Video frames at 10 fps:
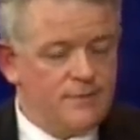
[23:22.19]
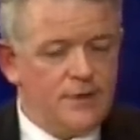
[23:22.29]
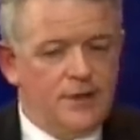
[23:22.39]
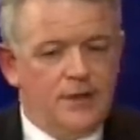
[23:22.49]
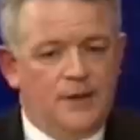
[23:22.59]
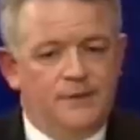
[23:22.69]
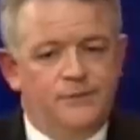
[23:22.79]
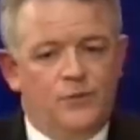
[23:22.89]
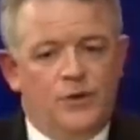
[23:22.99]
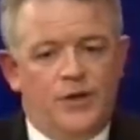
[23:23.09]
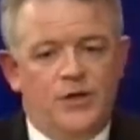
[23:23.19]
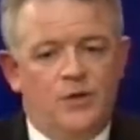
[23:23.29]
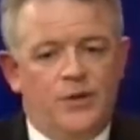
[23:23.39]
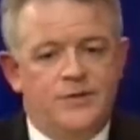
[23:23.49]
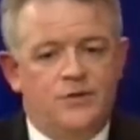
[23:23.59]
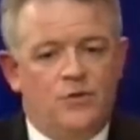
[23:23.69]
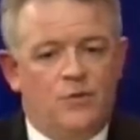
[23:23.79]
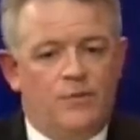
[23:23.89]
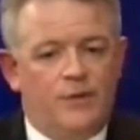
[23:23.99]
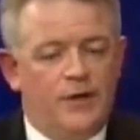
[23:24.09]
We're a U.S.
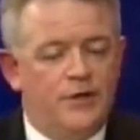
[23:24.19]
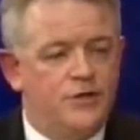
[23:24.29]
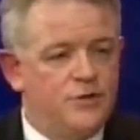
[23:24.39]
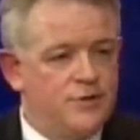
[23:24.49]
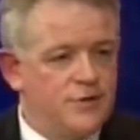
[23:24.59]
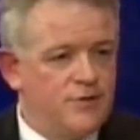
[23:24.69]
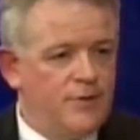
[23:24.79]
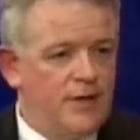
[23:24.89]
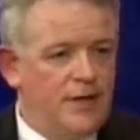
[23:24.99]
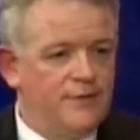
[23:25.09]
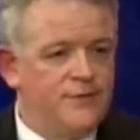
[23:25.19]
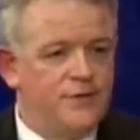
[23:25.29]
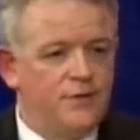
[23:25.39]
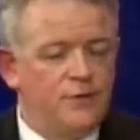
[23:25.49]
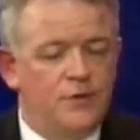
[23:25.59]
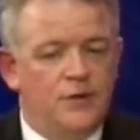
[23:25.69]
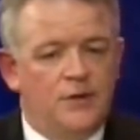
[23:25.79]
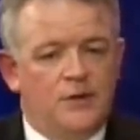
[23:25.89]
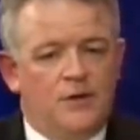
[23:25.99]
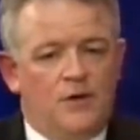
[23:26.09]
corporation, so we have to
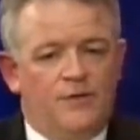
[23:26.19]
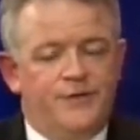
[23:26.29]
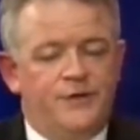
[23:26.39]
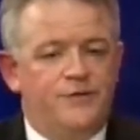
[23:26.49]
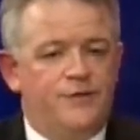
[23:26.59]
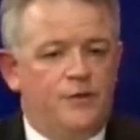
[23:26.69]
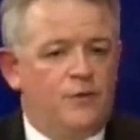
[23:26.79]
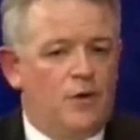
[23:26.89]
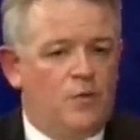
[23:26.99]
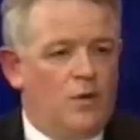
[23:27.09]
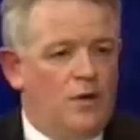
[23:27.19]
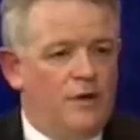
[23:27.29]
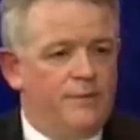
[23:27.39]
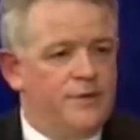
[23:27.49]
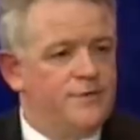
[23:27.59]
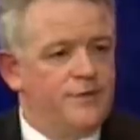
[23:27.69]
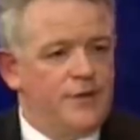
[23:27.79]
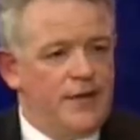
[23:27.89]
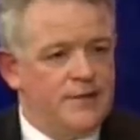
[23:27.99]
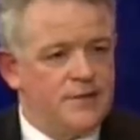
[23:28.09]
obviously fill requirements for
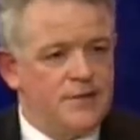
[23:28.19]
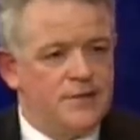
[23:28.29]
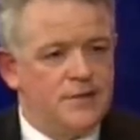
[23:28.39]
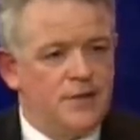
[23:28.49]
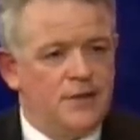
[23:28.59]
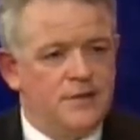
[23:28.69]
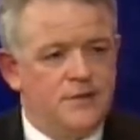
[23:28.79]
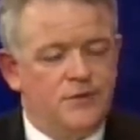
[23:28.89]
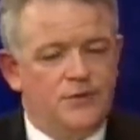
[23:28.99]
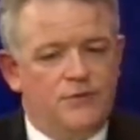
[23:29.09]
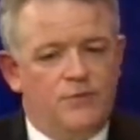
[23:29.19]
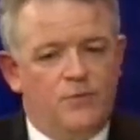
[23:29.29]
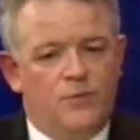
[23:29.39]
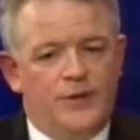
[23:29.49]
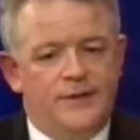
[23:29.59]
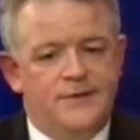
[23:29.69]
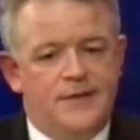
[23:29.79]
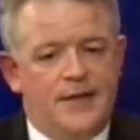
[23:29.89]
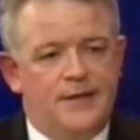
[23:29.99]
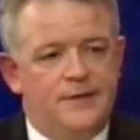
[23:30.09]
the SEC and certain reporting
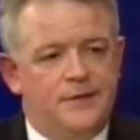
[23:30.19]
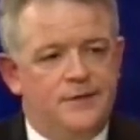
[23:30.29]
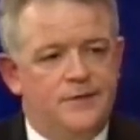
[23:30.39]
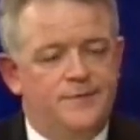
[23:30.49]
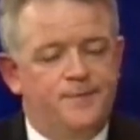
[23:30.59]
standards.